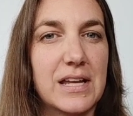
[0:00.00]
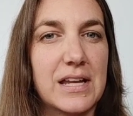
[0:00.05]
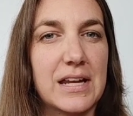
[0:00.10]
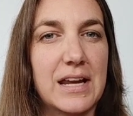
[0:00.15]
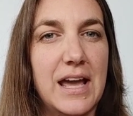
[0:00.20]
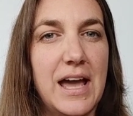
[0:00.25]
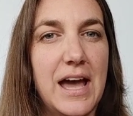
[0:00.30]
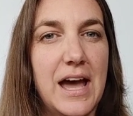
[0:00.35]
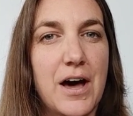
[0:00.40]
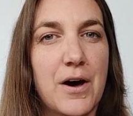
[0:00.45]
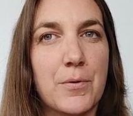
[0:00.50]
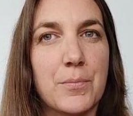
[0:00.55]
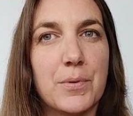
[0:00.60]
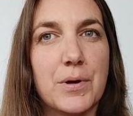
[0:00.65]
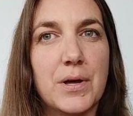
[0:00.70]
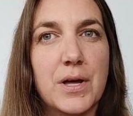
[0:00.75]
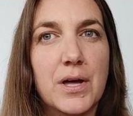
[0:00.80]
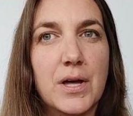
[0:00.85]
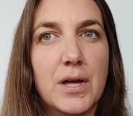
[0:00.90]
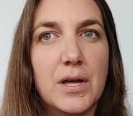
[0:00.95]
and help
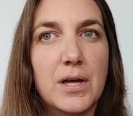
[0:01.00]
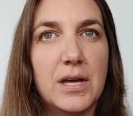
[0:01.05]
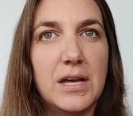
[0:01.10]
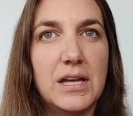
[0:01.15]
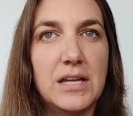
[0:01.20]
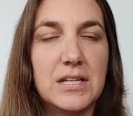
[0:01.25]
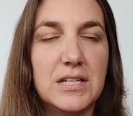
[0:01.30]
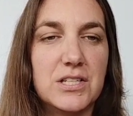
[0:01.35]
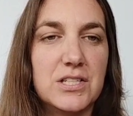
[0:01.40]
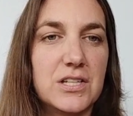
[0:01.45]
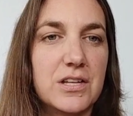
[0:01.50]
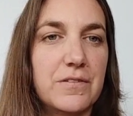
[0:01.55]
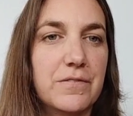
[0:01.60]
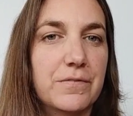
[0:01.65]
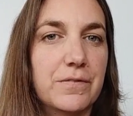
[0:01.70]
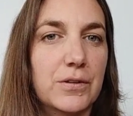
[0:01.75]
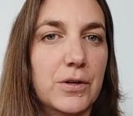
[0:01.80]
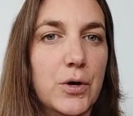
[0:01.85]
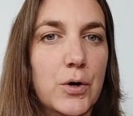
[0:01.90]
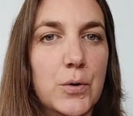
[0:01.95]
energy
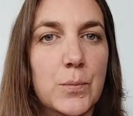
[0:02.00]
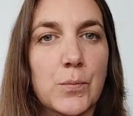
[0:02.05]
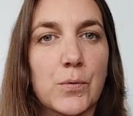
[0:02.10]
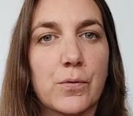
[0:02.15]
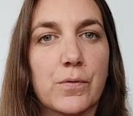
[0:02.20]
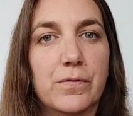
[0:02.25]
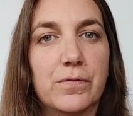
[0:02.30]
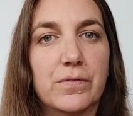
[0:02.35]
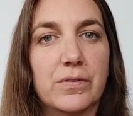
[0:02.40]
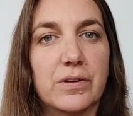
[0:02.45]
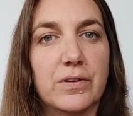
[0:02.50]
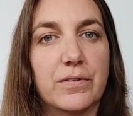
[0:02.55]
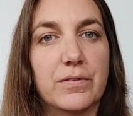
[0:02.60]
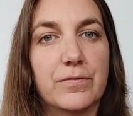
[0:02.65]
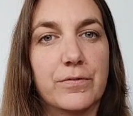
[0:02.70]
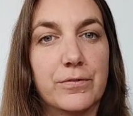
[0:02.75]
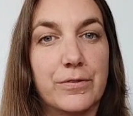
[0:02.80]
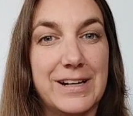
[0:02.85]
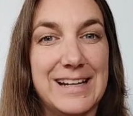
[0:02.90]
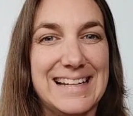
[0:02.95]
flow more
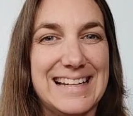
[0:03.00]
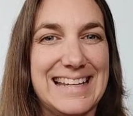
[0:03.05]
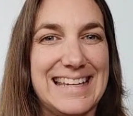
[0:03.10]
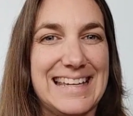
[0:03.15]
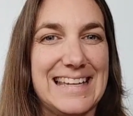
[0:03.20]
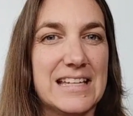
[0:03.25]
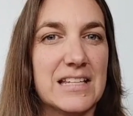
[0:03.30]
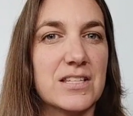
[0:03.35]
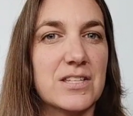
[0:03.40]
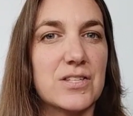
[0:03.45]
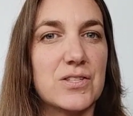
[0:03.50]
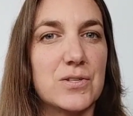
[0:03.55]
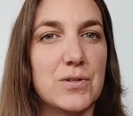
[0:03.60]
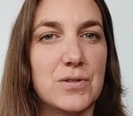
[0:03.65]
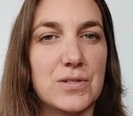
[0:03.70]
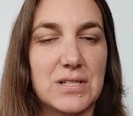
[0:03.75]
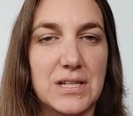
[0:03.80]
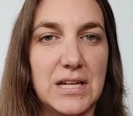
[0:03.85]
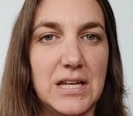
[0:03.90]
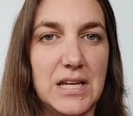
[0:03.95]
freely in
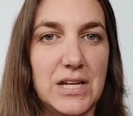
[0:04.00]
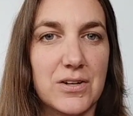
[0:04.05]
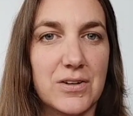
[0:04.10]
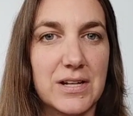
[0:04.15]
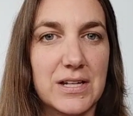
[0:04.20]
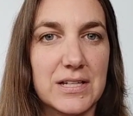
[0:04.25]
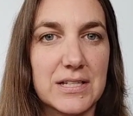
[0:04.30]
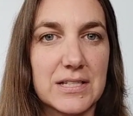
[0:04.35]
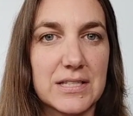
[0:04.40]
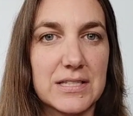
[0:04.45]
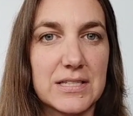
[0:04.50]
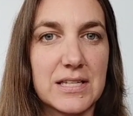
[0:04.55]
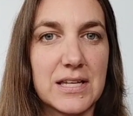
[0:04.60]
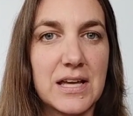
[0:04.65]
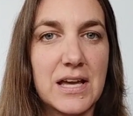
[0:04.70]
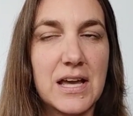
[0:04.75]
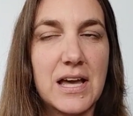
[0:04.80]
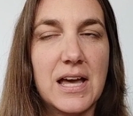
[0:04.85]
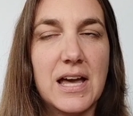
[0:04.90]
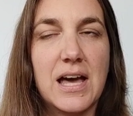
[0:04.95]
certain areas.
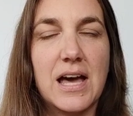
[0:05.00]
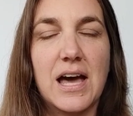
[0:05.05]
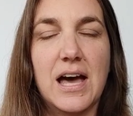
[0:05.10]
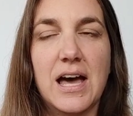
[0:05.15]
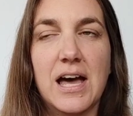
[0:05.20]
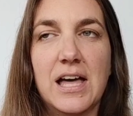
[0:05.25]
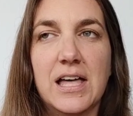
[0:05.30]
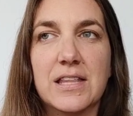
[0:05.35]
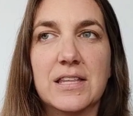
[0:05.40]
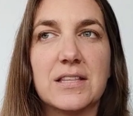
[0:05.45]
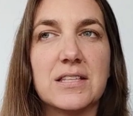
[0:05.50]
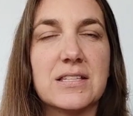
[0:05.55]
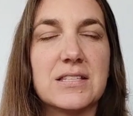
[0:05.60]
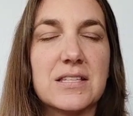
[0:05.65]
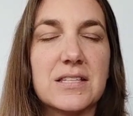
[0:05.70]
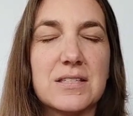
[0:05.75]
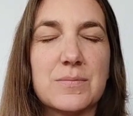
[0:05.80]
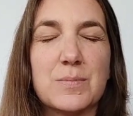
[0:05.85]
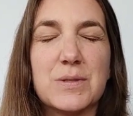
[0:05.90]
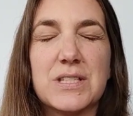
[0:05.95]
This
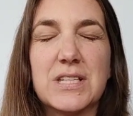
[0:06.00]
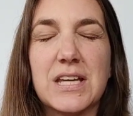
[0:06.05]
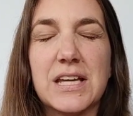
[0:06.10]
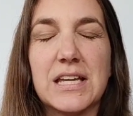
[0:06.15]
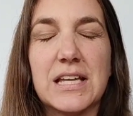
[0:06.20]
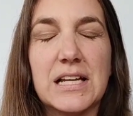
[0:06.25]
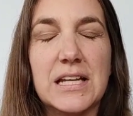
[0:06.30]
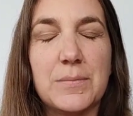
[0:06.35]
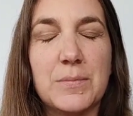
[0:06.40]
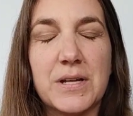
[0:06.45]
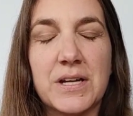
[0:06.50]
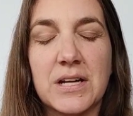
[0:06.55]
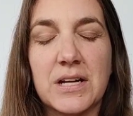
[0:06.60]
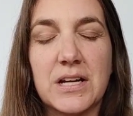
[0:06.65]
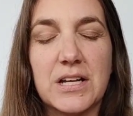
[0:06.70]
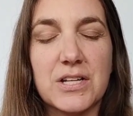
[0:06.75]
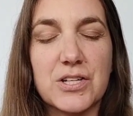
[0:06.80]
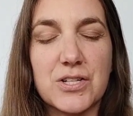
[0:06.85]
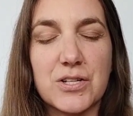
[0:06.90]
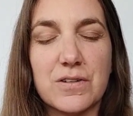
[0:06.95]
has particularly been
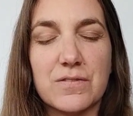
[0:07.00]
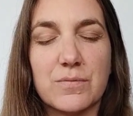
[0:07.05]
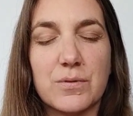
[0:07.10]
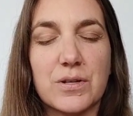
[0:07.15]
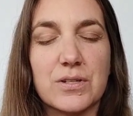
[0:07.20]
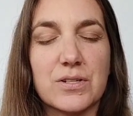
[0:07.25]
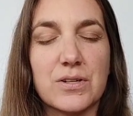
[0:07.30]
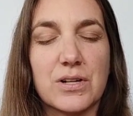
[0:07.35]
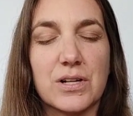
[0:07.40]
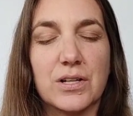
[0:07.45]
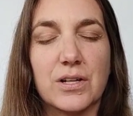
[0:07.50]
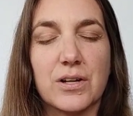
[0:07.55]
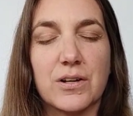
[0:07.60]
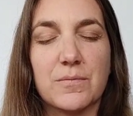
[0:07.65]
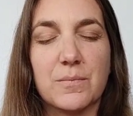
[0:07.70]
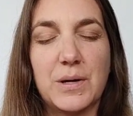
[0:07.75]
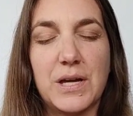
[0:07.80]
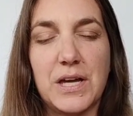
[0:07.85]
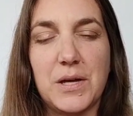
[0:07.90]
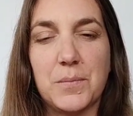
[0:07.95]
an issue. I've worked on a lot
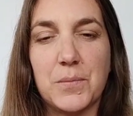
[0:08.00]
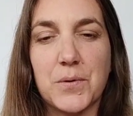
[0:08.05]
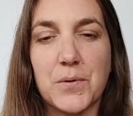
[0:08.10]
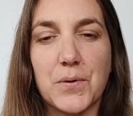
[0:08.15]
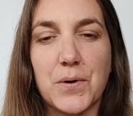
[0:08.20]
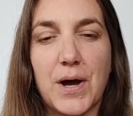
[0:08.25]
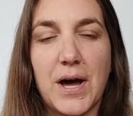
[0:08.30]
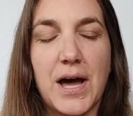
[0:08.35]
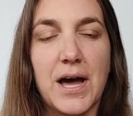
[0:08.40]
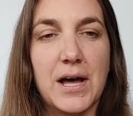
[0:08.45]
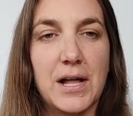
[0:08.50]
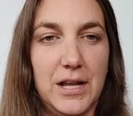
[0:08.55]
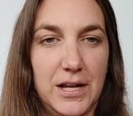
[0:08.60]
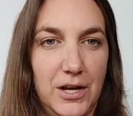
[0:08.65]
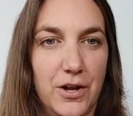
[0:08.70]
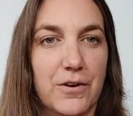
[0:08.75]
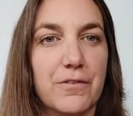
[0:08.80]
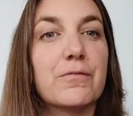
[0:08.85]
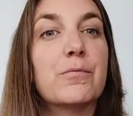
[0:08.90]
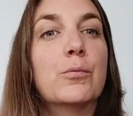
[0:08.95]
of people, a
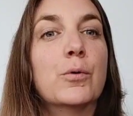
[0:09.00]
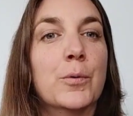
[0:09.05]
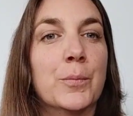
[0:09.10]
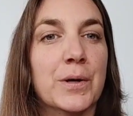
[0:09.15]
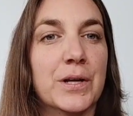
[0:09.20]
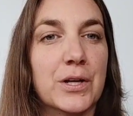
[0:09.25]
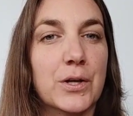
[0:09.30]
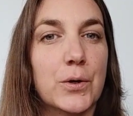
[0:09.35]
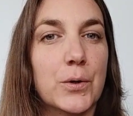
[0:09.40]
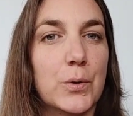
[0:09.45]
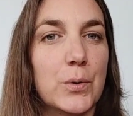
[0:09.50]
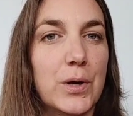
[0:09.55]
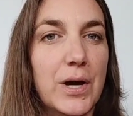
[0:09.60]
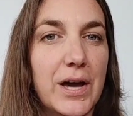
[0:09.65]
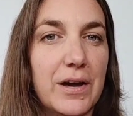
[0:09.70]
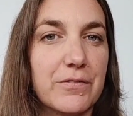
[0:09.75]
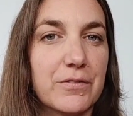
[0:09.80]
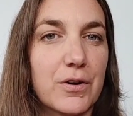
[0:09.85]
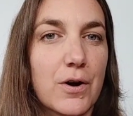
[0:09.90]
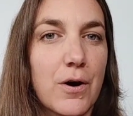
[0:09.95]
lot of women who
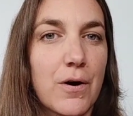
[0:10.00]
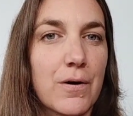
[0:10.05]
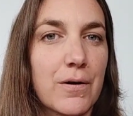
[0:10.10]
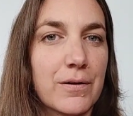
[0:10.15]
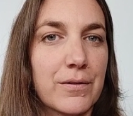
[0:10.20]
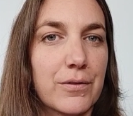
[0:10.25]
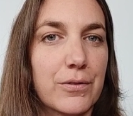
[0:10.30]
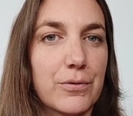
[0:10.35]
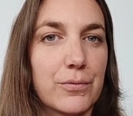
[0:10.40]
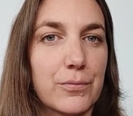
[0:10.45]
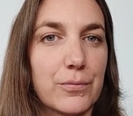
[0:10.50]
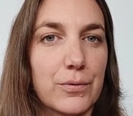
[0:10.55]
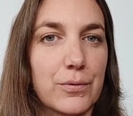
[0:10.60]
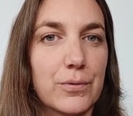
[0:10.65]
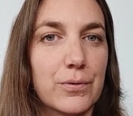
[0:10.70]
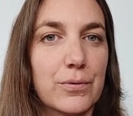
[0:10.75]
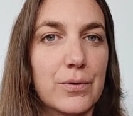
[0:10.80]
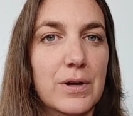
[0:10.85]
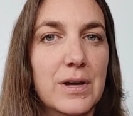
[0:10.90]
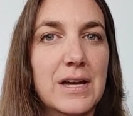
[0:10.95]
have gone
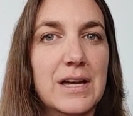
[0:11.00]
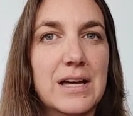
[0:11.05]
through